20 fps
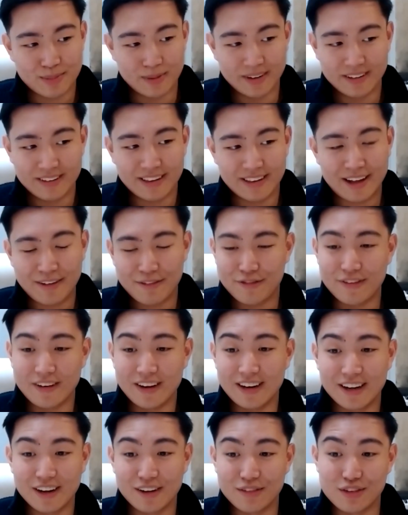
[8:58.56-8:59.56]
But that
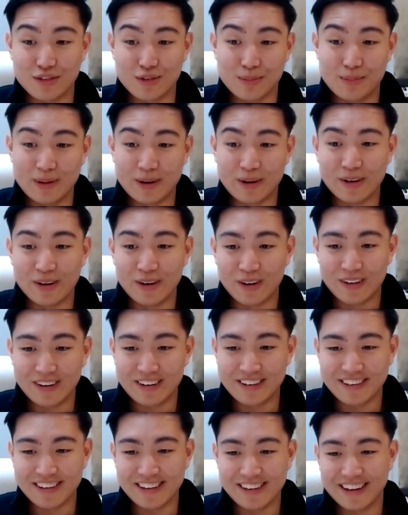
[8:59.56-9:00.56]
feeling of
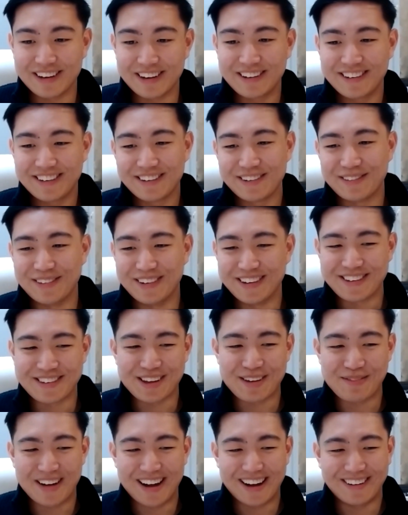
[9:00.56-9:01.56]
superiority, like we're
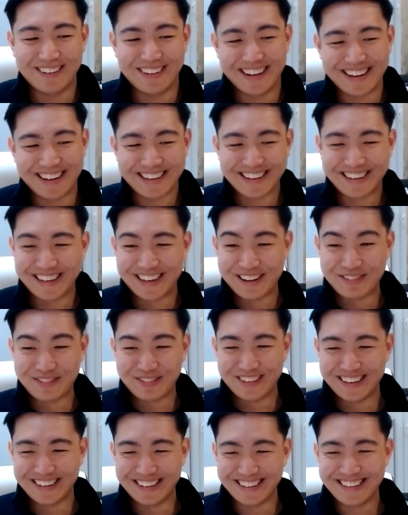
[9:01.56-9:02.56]
somehow like
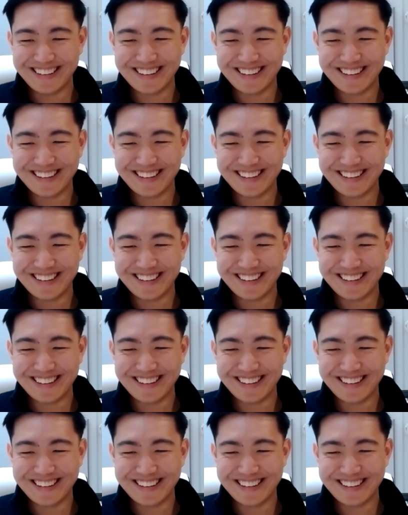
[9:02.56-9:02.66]
gifted